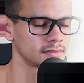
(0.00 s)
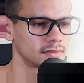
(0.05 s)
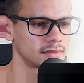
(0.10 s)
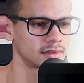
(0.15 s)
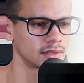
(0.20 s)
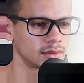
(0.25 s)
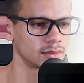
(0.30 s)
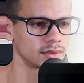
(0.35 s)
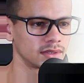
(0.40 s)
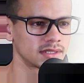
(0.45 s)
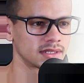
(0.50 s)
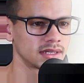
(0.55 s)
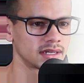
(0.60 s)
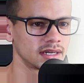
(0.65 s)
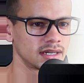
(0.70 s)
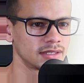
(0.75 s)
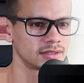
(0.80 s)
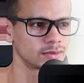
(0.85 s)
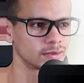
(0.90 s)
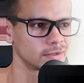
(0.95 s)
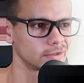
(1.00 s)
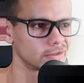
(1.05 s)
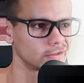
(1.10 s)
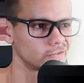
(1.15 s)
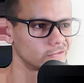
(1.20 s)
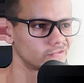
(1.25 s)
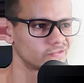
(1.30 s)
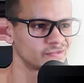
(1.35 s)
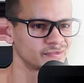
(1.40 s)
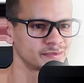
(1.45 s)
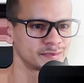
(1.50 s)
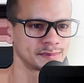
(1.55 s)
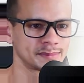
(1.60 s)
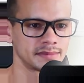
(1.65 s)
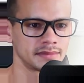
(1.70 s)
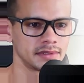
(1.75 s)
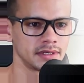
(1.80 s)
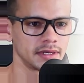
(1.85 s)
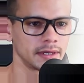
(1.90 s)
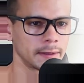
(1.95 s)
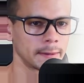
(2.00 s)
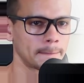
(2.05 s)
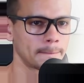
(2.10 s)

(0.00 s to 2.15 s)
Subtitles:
That was the right one. Yeah.